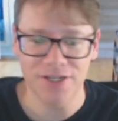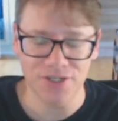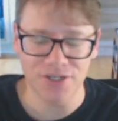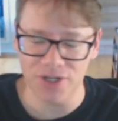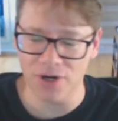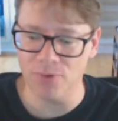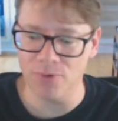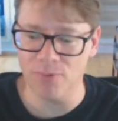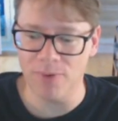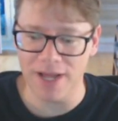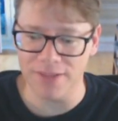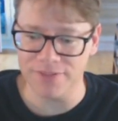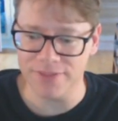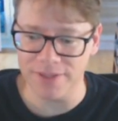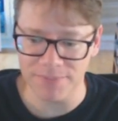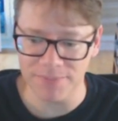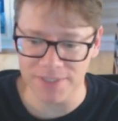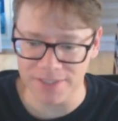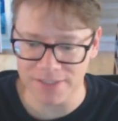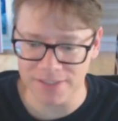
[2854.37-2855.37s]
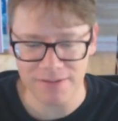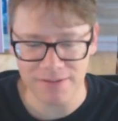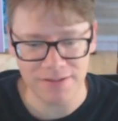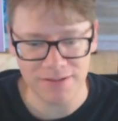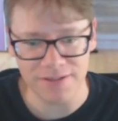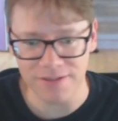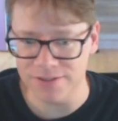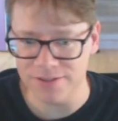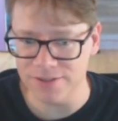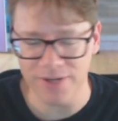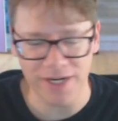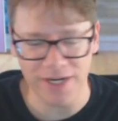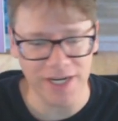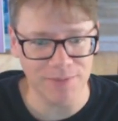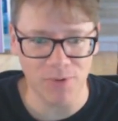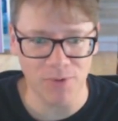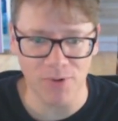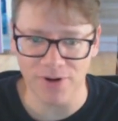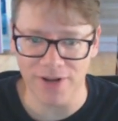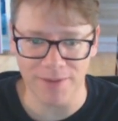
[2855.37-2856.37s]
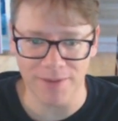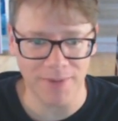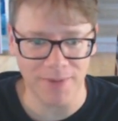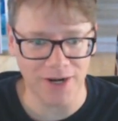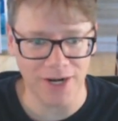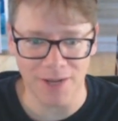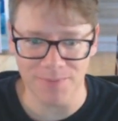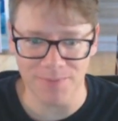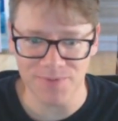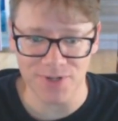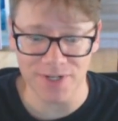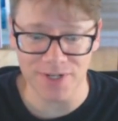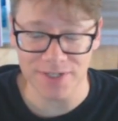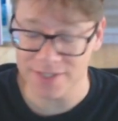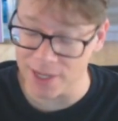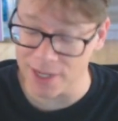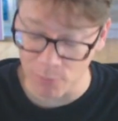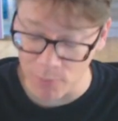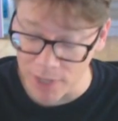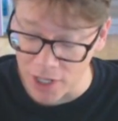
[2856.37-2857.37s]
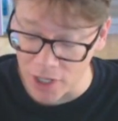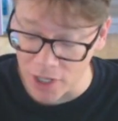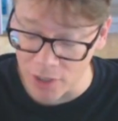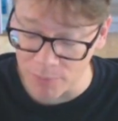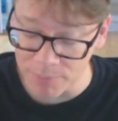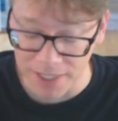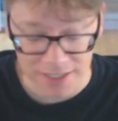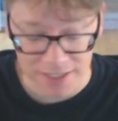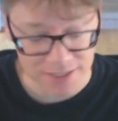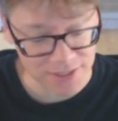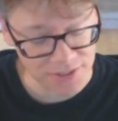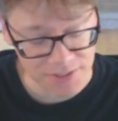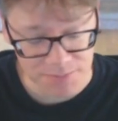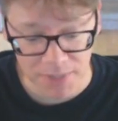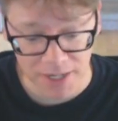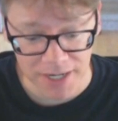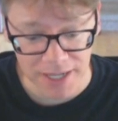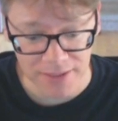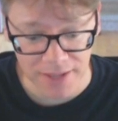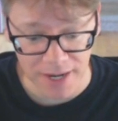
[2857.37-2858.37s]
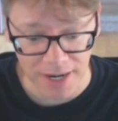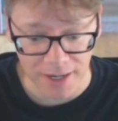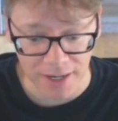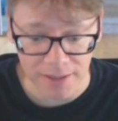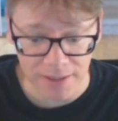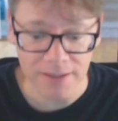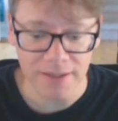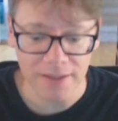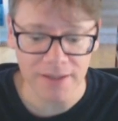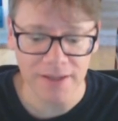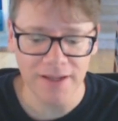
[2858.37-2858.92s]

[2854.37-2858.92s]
don't want them to to do any more Nightmare on Elm Street. They will because there's money there.